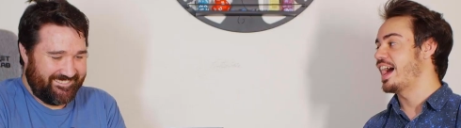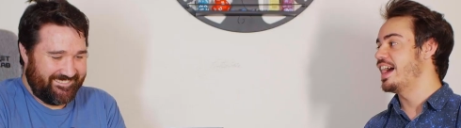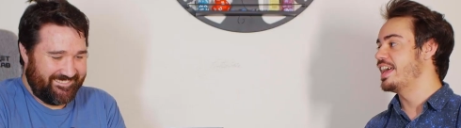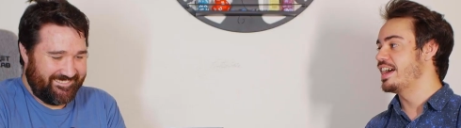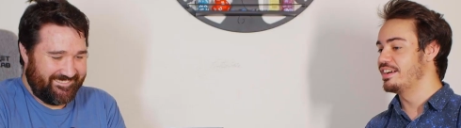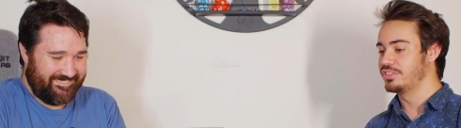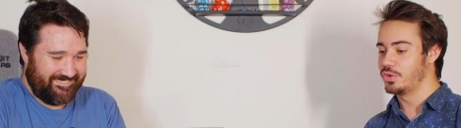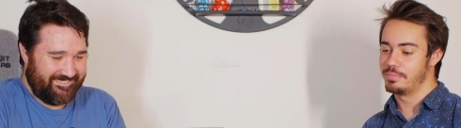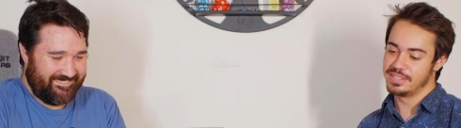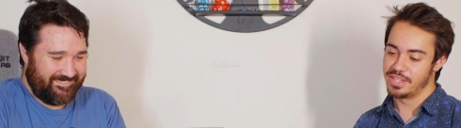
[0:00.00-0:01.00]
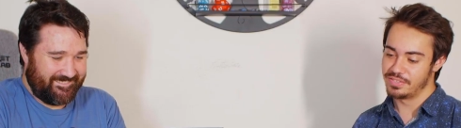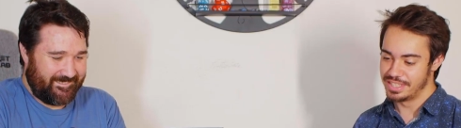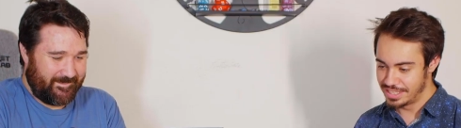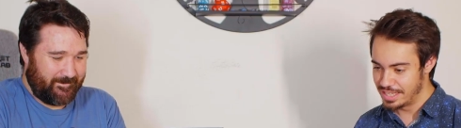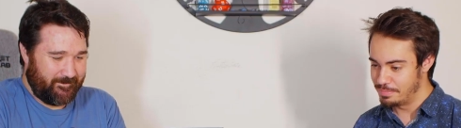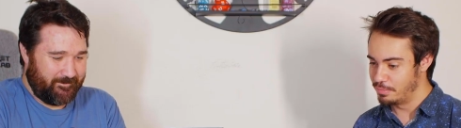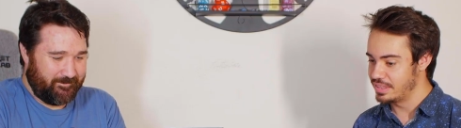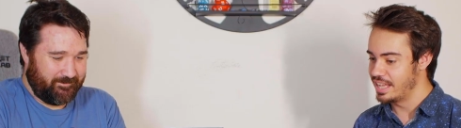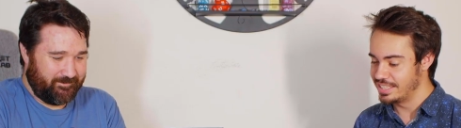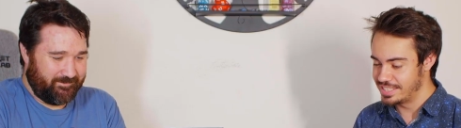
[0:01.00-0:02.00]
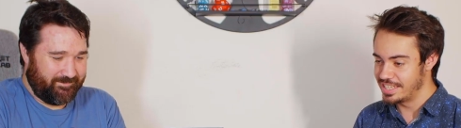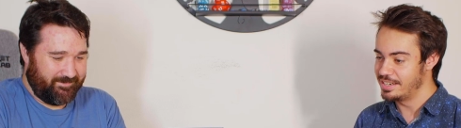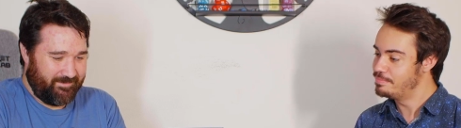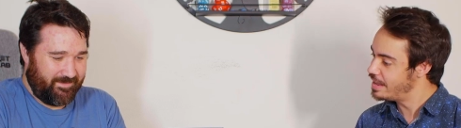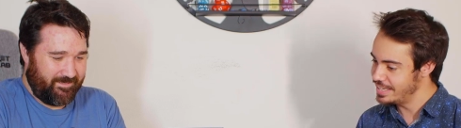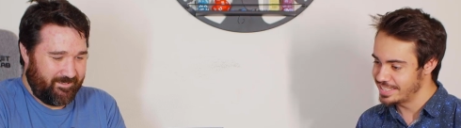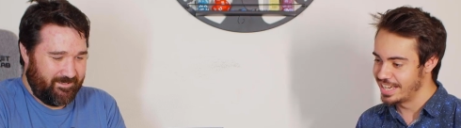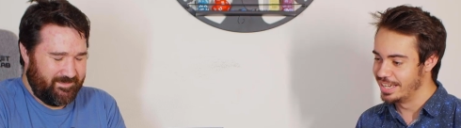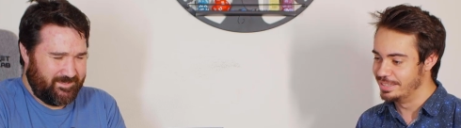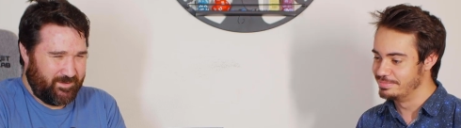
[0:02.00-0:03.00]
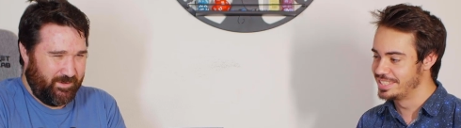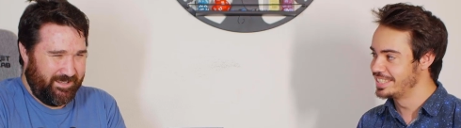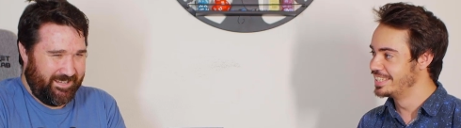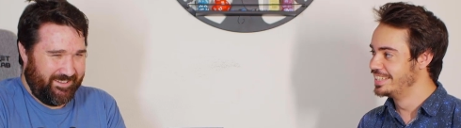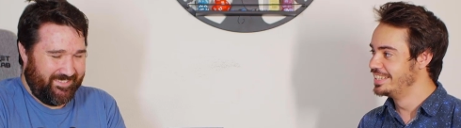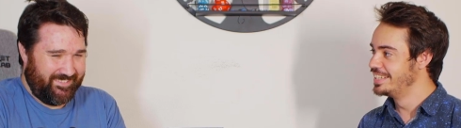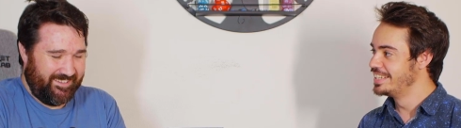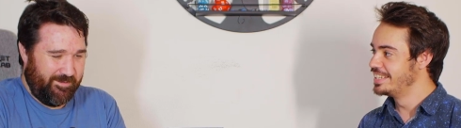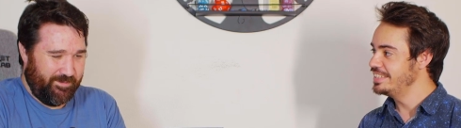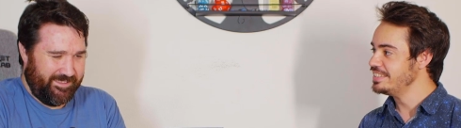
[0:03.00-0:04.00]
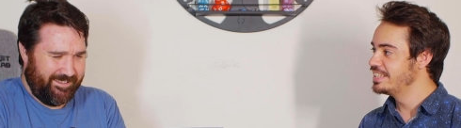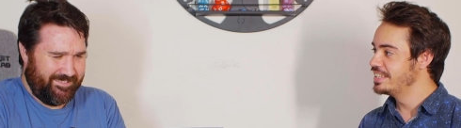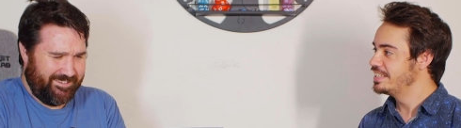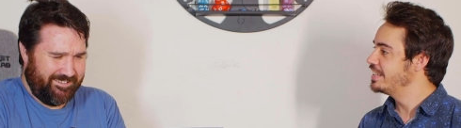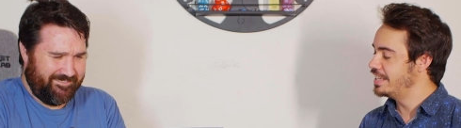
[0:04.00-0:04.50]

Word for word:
Speaker 1: I have lulled myself to sleep with that scene many a times. It's weird that you
Speaker 2: could sleep with that scene.